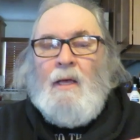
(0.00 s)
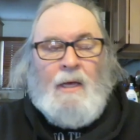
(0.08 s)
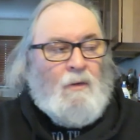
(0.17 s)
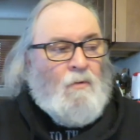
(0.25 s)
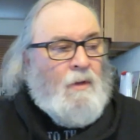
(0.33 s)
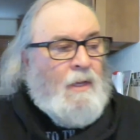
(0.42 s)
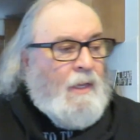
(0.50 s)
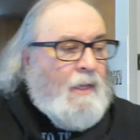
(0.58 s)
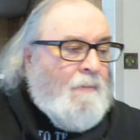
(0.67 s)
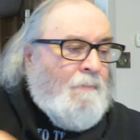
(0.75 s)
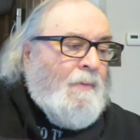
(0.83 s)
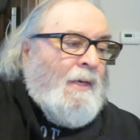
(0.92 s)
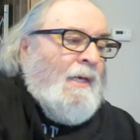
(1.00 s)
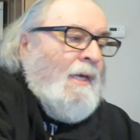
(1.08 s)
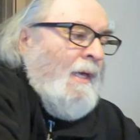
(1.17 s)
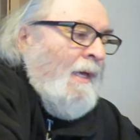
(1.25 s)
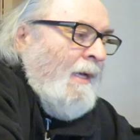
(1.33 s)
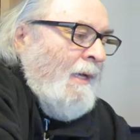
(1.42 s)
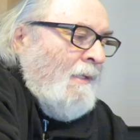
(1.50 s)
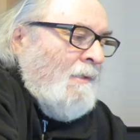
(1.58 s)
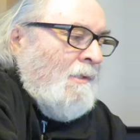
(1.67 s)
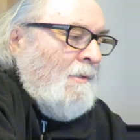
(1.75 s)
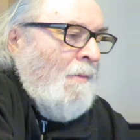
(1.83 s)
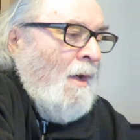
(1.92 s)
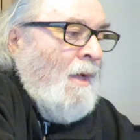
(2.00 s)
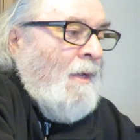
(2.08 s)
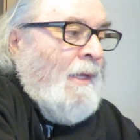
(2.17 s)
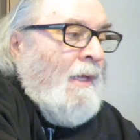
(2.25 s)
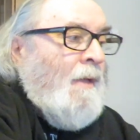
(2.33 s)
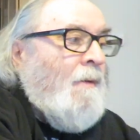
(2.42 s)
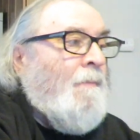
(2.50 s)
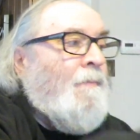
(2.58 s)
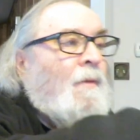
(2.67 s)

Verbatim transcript: and reading Beeke and Smalley